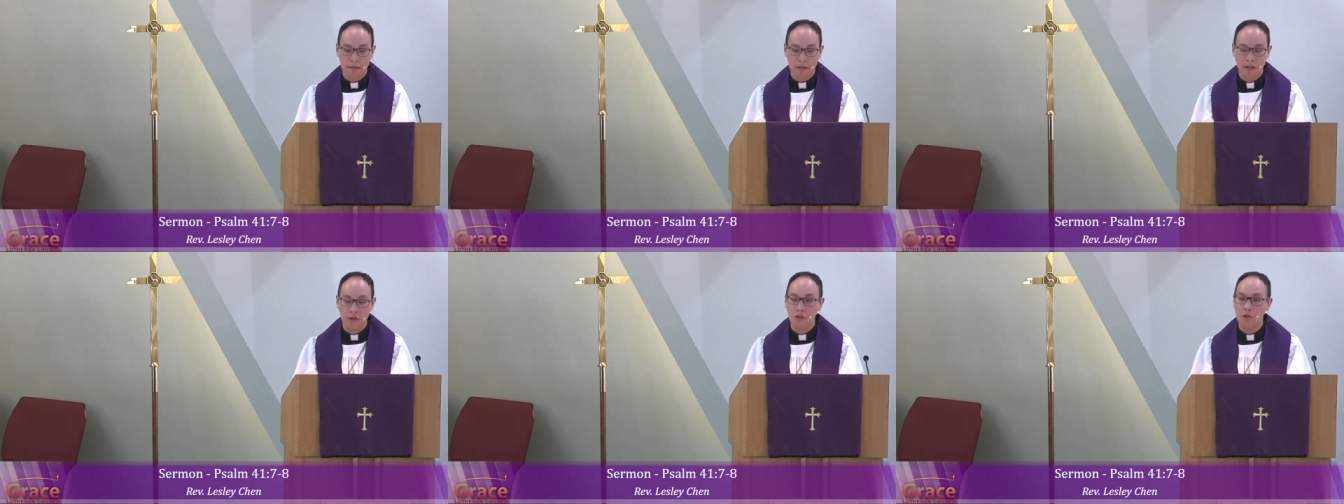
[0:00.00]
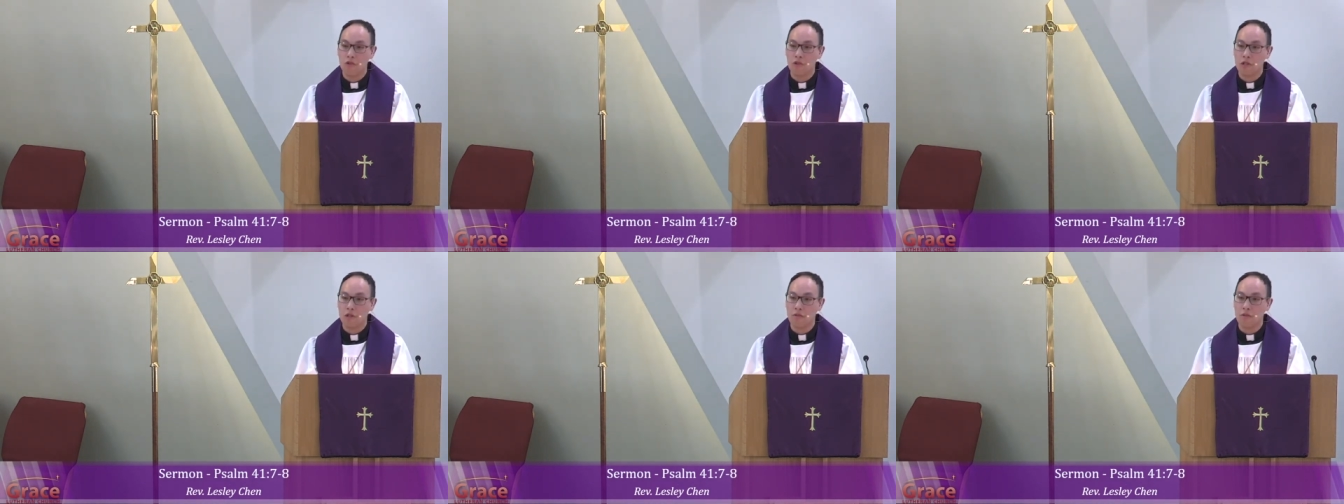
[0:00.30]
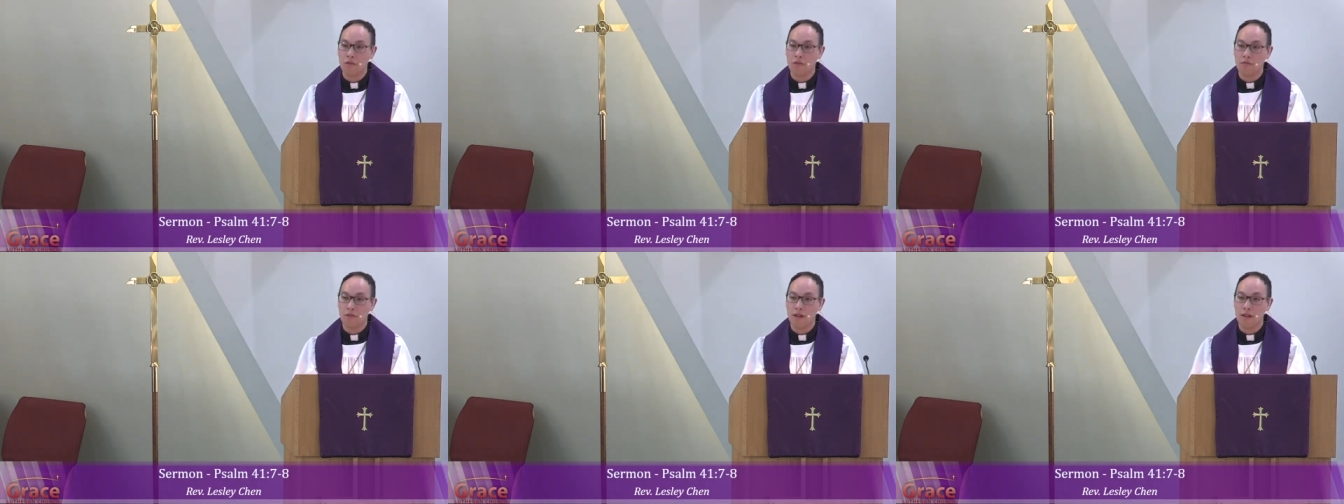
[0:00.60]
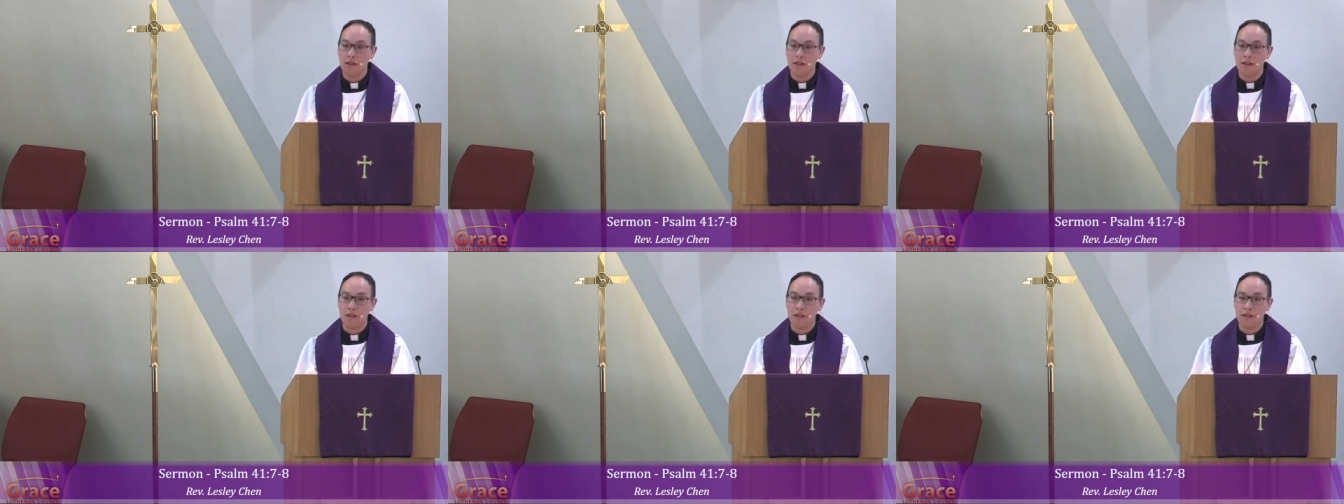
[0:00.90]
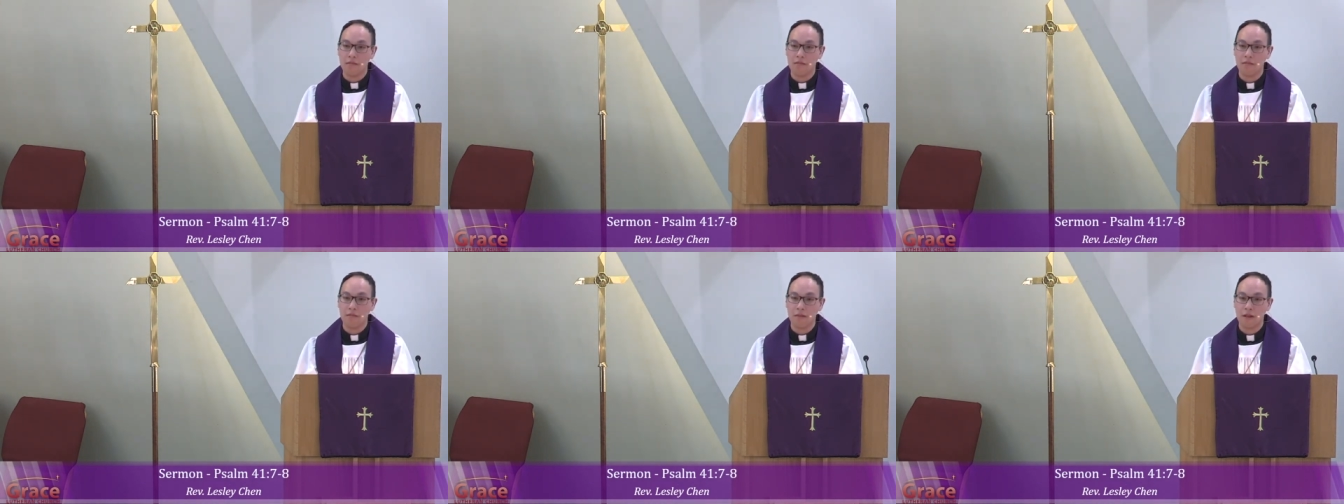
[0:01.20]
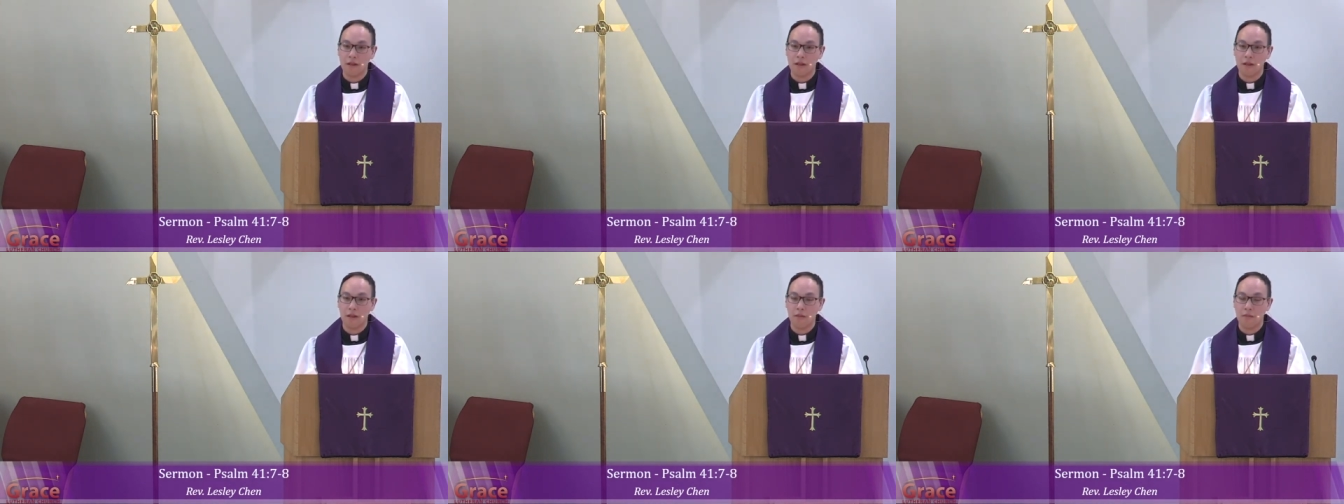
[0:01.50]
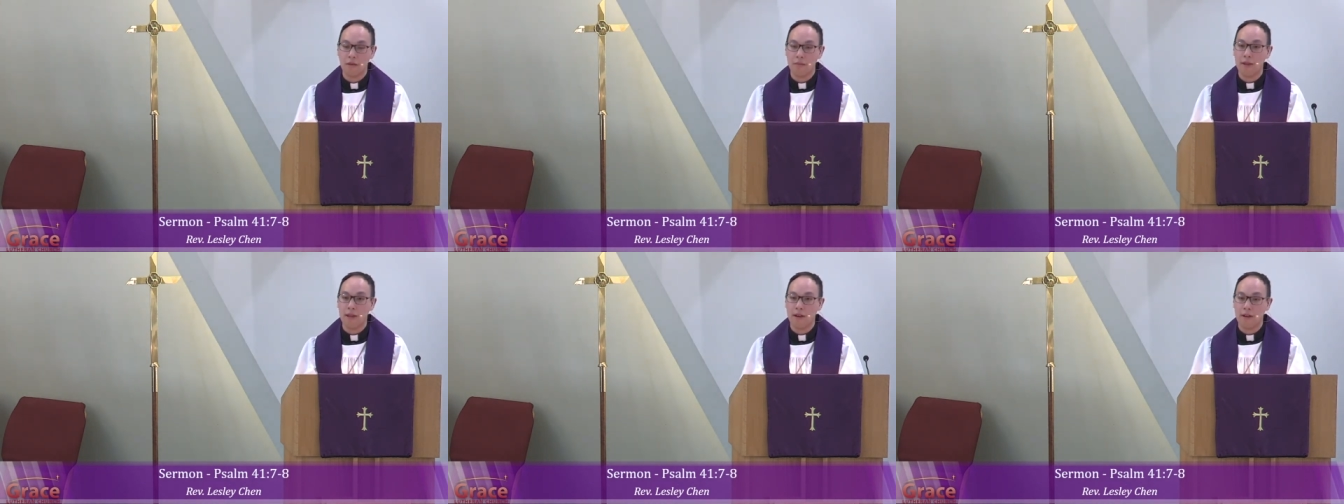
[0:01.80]
He knew she was ready and
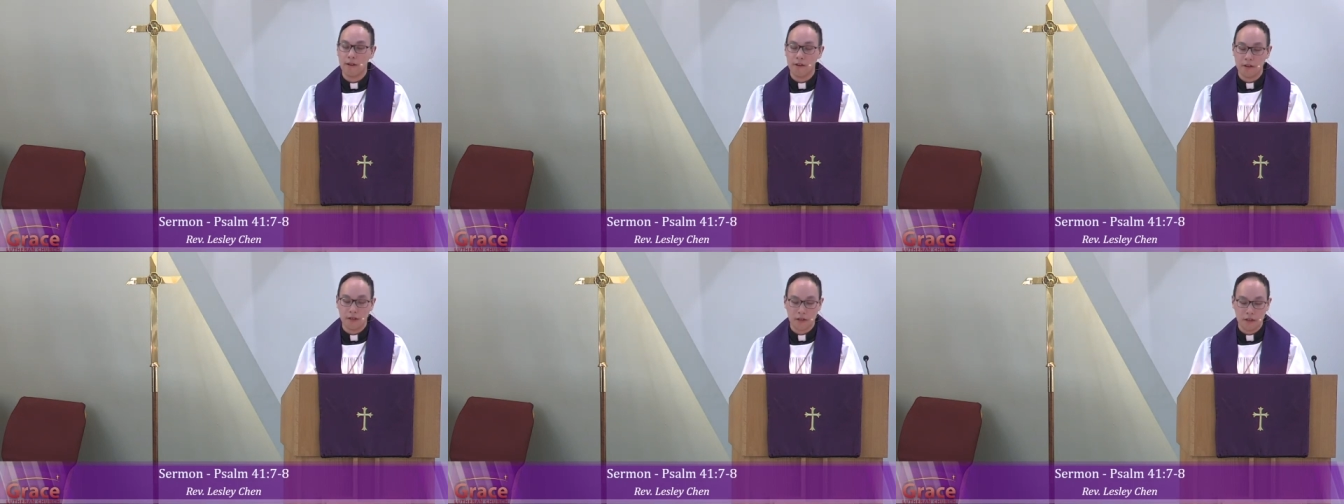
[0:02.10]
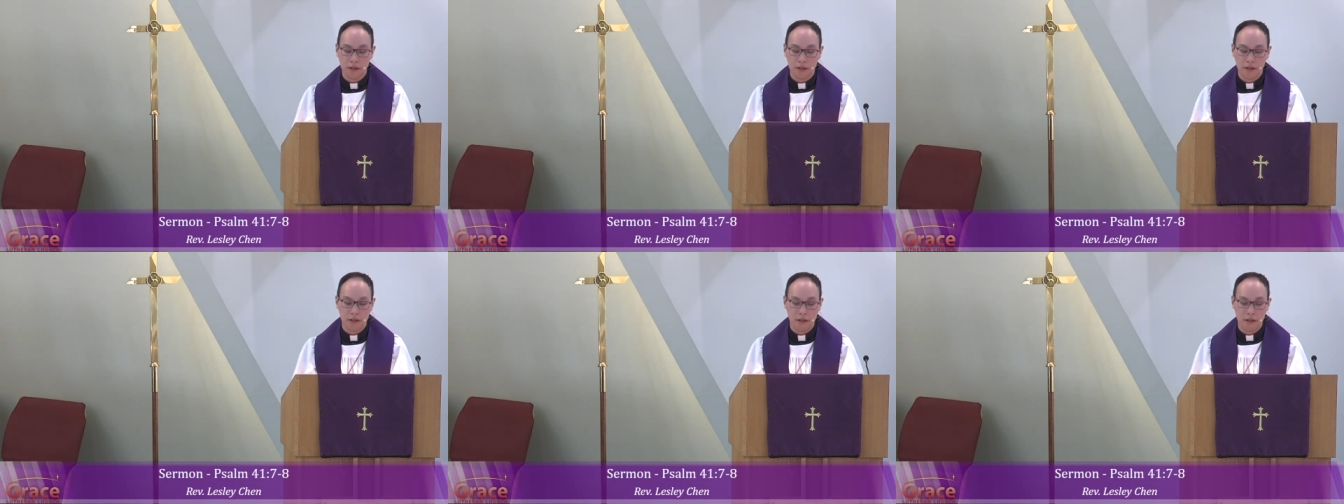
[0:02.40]
prepared.